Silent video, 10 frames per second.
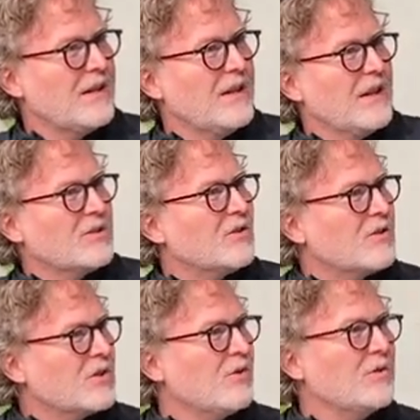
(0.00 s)
And so it's
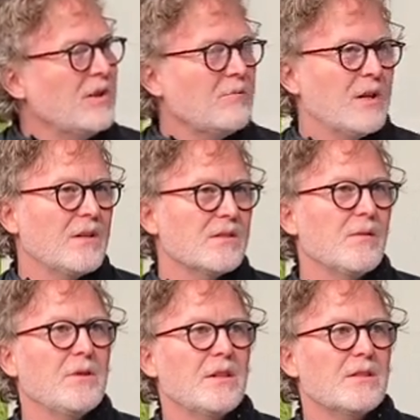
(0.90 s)
so neat because some
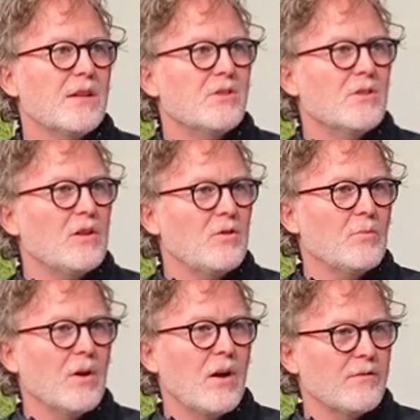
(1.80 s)
of the attention that you
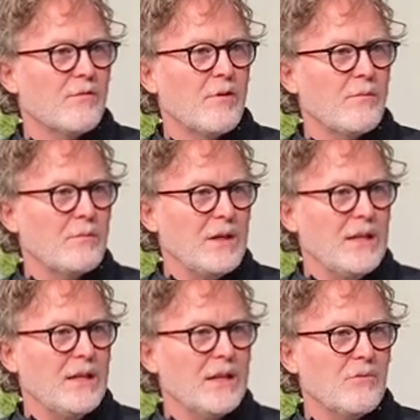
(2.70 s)
brought from the
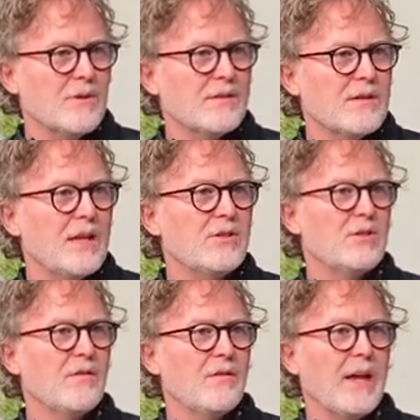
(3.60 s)
beginning was
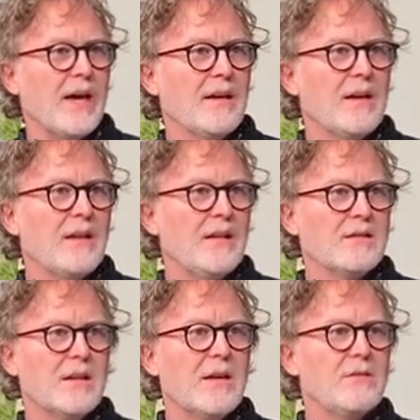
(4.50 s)
attention that is
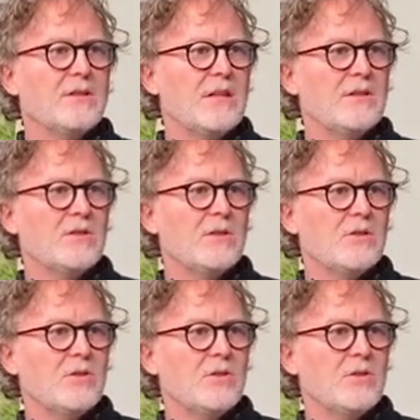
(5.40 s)
the kind of attention